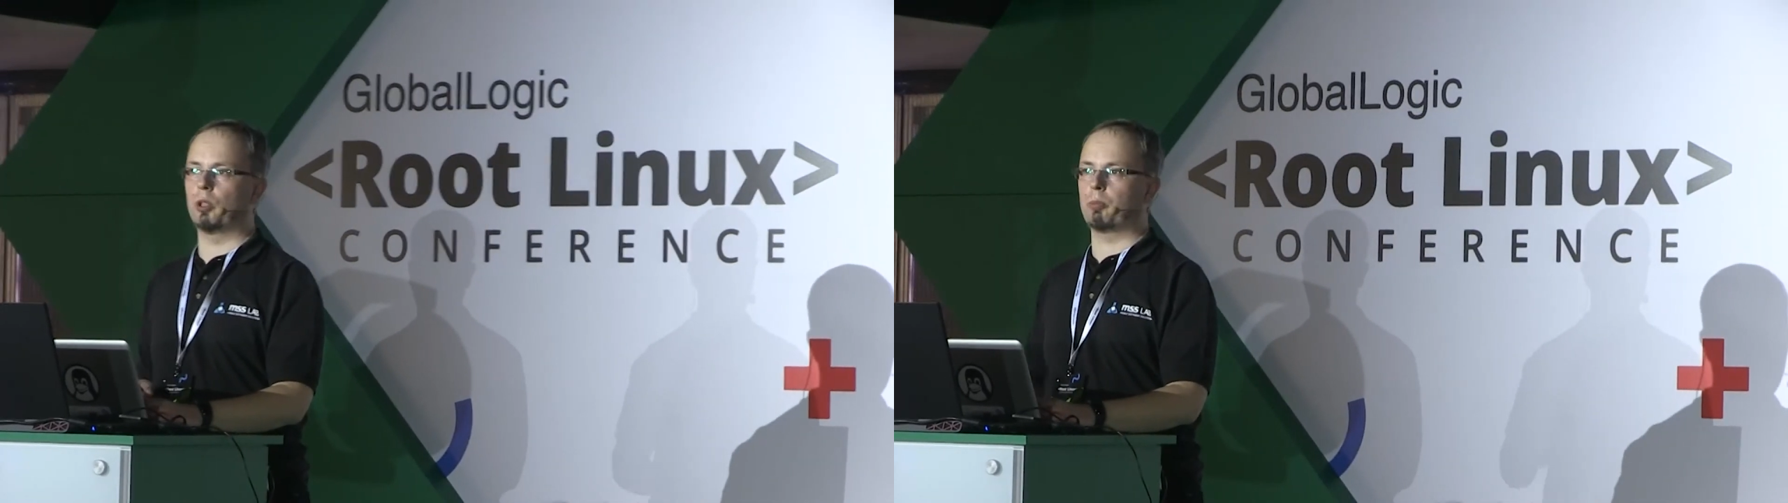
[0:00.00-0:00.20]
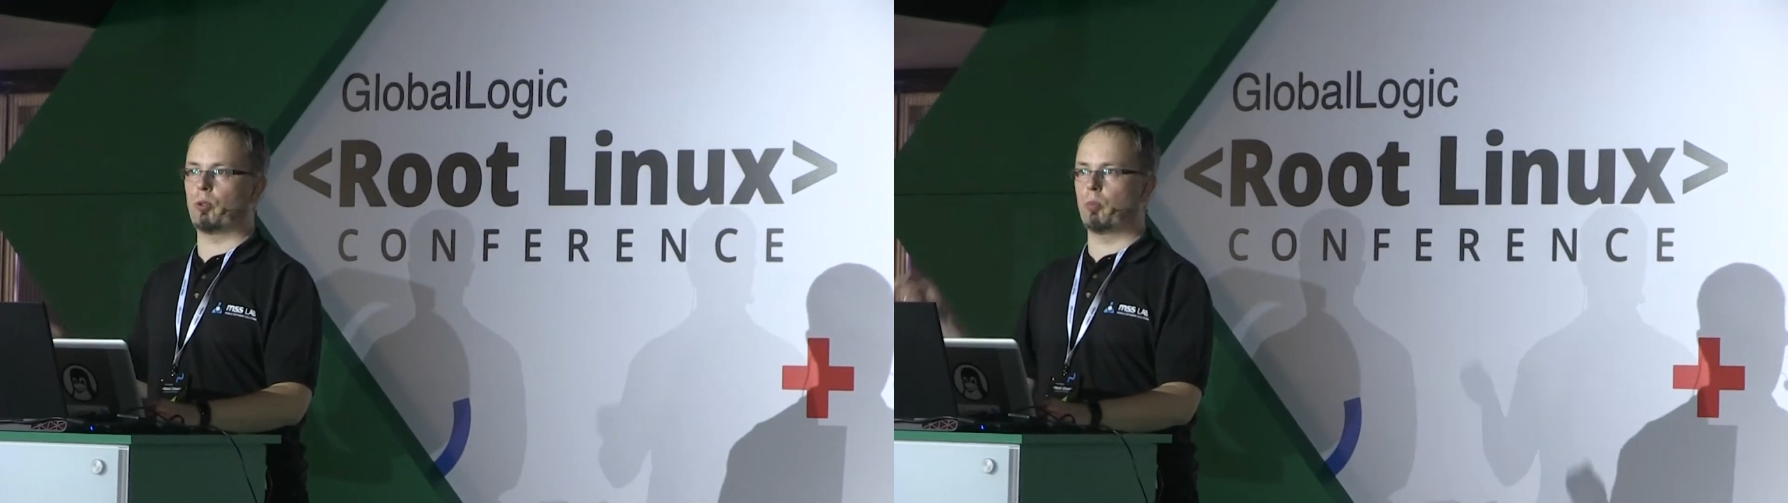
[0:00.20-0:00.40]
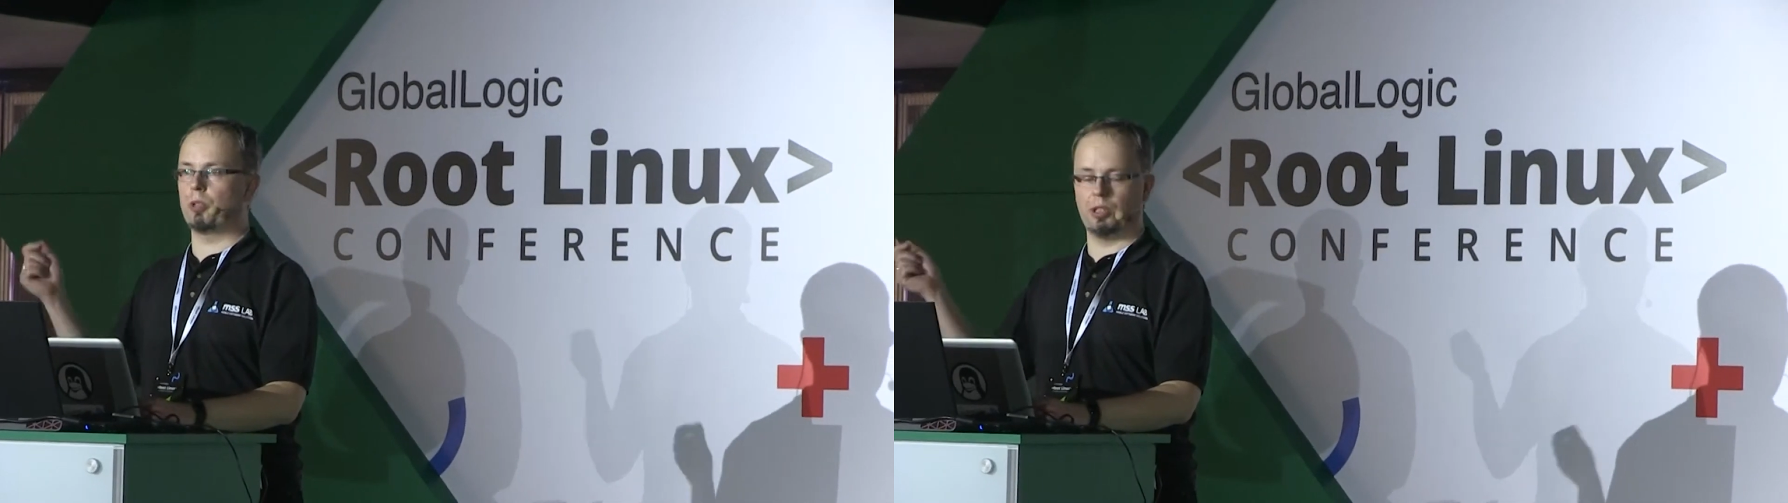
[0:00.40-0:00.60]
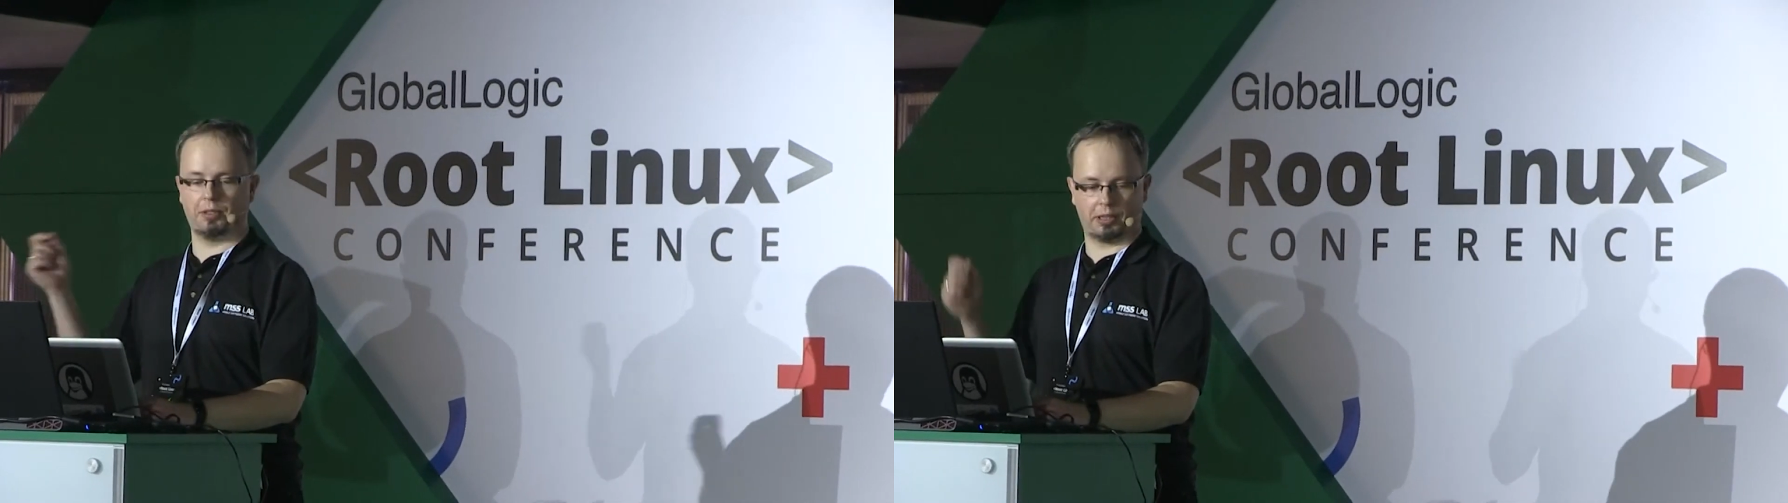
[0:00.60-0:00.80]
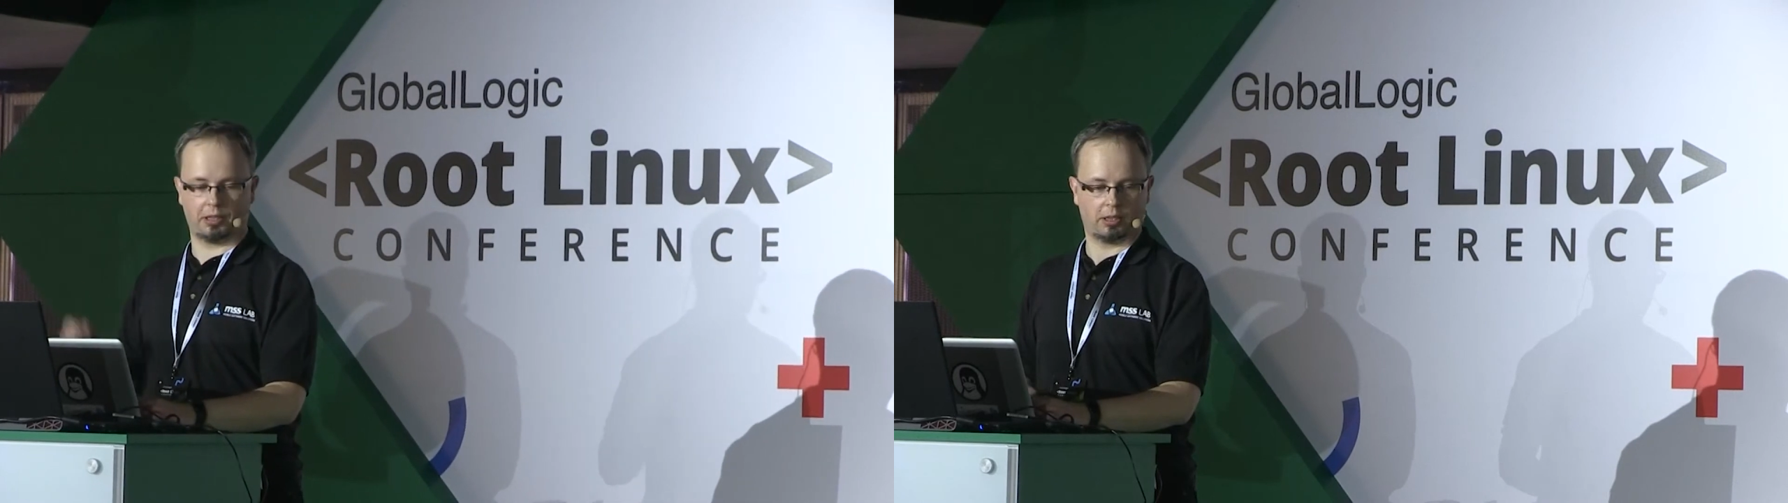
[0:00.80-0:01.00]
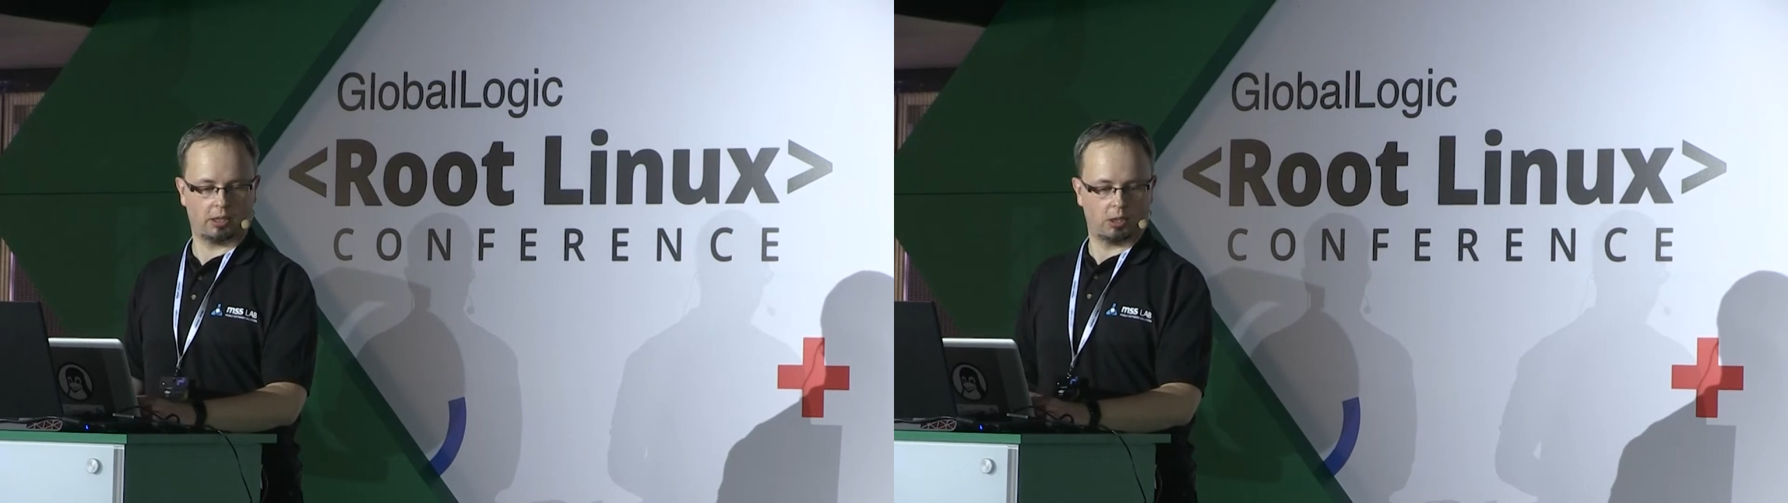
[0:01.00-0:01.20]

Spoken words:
mod-probe Ether